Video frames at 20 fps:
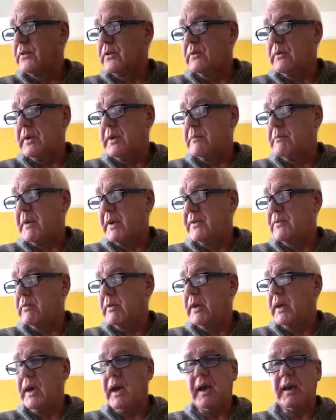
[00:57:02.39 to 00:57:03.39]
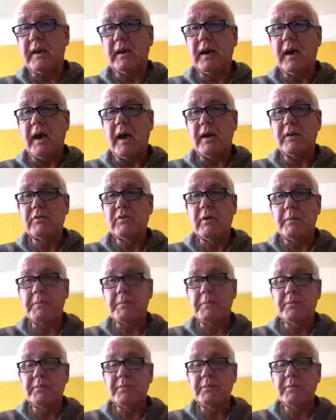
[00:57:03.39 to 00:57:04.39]
doing the best we can to get out of
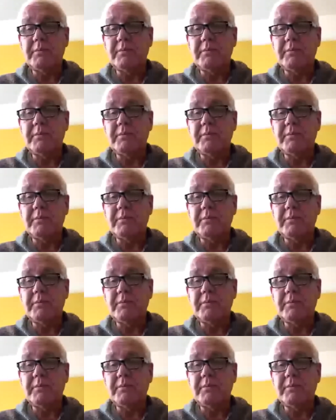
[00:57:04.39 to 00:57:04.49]
trouble